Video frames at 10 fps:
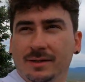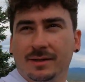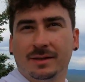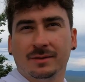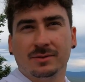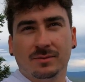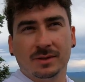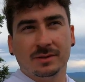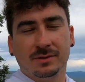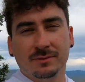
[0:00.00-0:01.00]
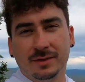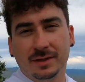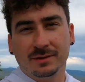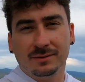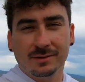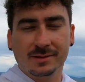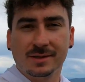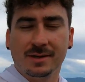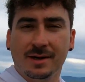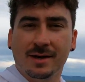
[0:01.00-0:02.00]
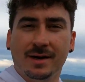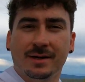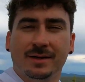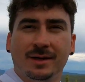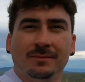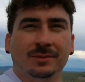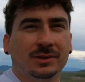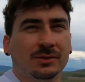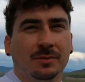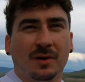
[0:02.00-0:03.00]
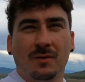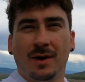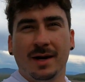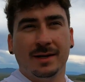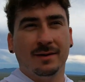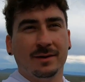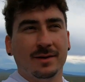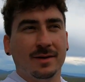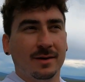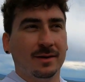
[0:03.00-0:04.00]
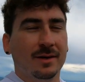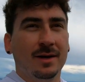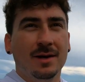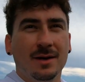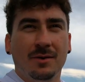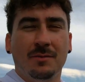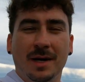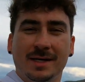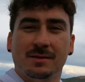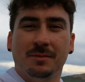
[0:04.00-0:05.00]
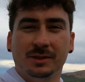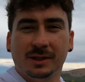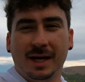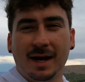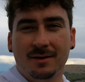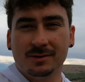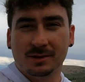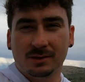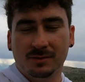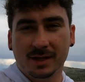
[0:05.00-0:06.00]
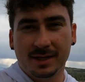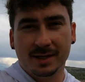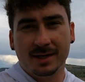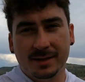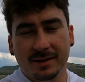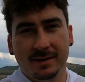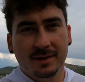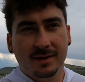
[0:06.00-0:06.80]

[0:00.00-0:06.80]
I think there's one or two vehicles, and super quiet out here. We passed a bunch of cows on the way in.